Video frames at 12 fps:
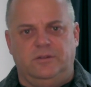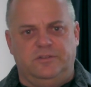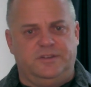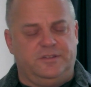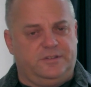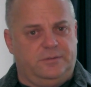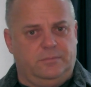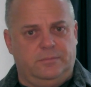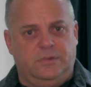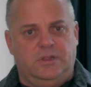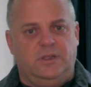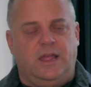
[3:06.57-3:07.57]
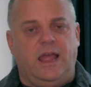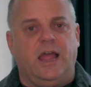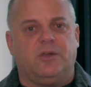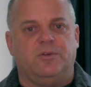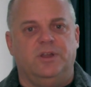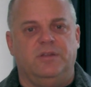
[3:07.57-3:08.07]
using some
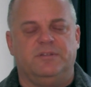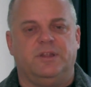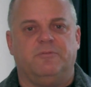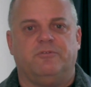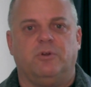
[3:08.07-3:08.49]
acronyms up